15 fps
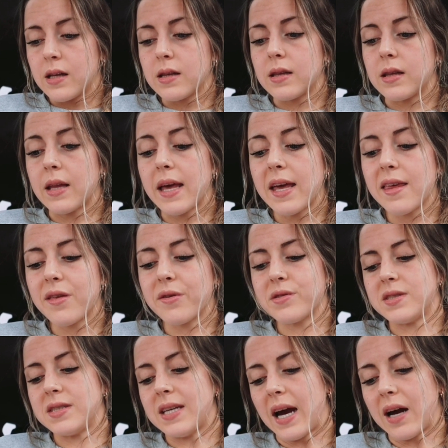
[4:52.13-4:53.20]
lay
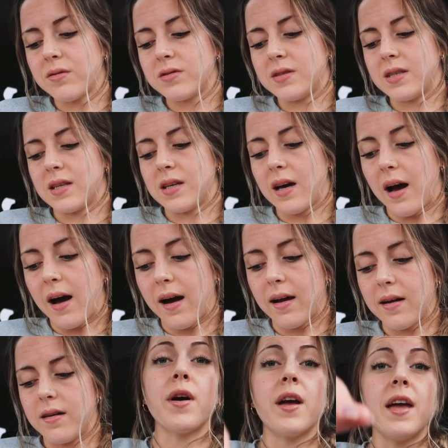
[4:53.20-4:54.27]
those down to
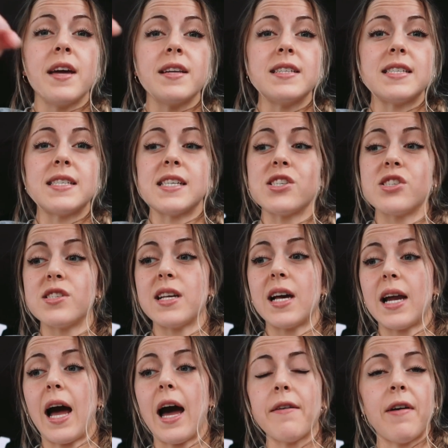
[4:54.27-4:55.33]
God. Decisions
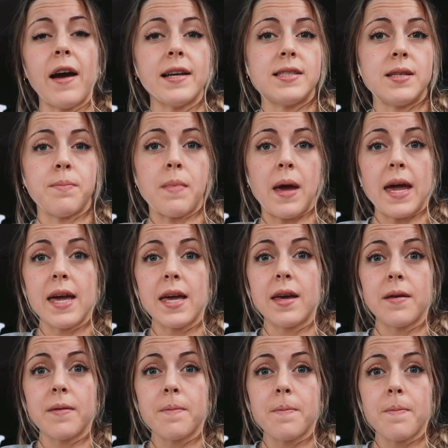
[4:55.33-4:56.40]
that I've had to make,